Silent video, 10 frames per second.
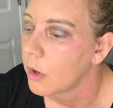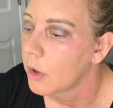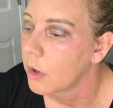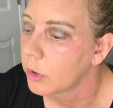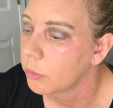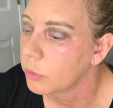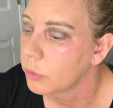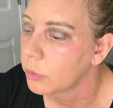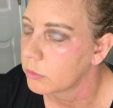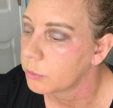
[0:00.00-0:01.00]

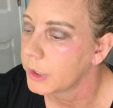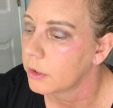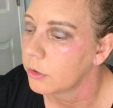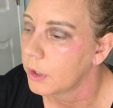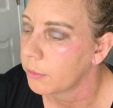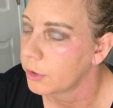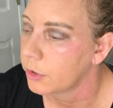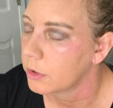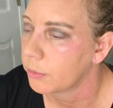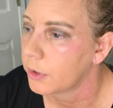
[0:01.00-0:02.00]
Well, we can do that when you're
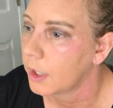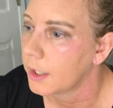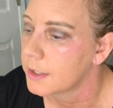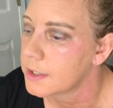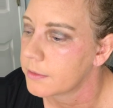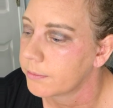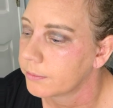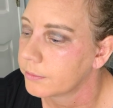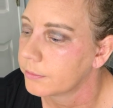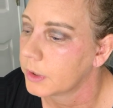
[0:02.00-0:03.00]
done with the eyes.
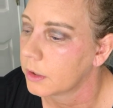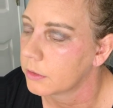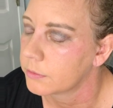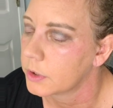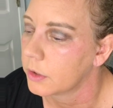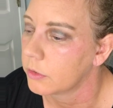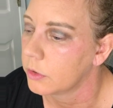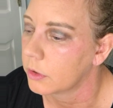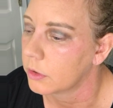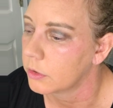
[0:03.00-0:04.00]
You
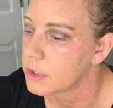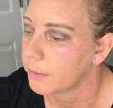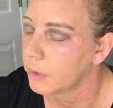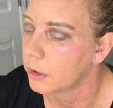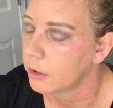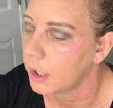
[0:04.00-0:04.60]
can do some under